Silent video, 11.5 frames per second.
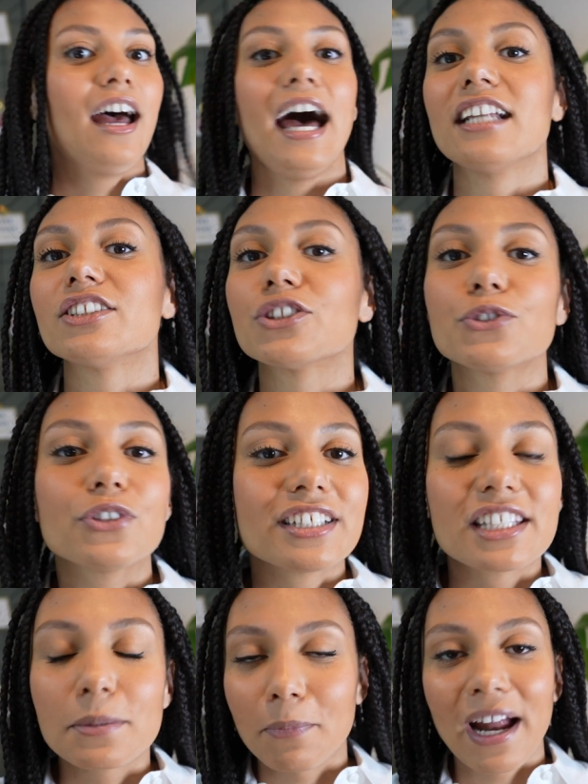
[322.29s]
And so you can
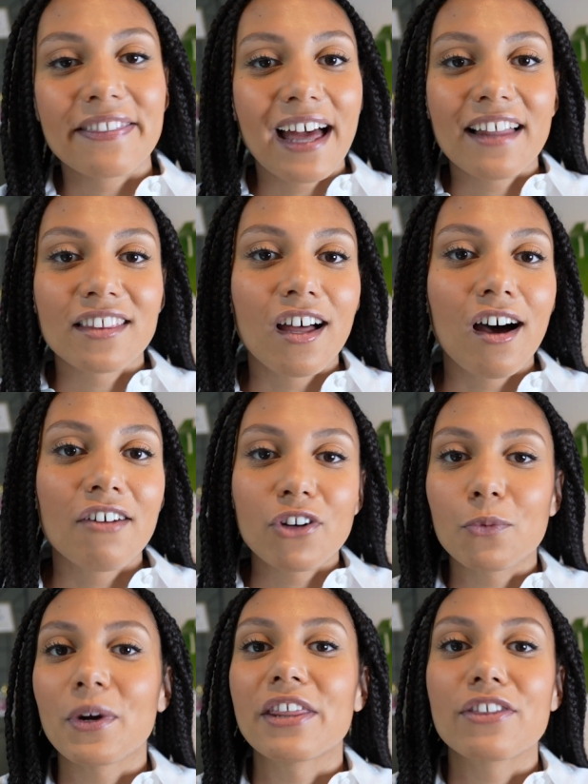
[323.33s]
spread that
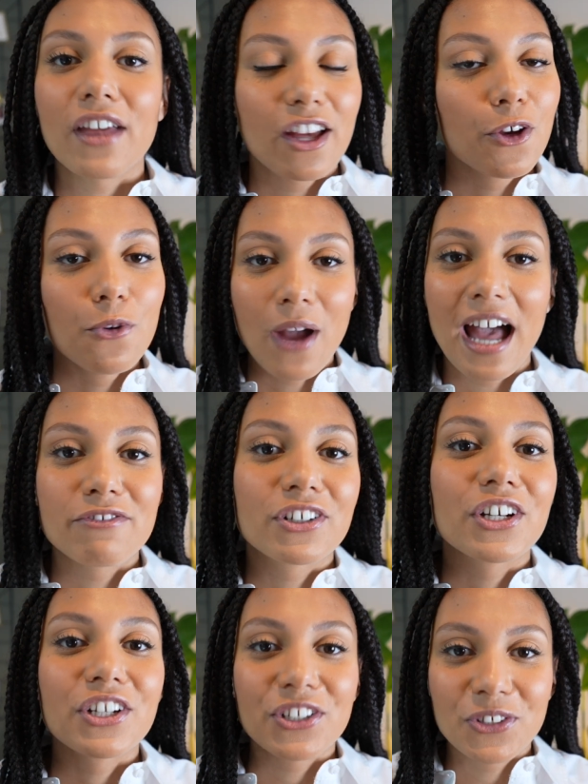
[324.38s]
love with
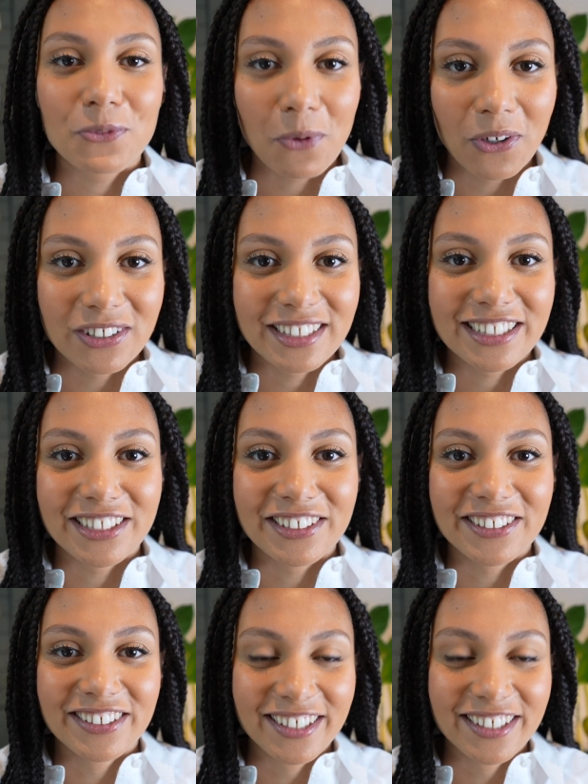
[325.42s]
whoever you want to.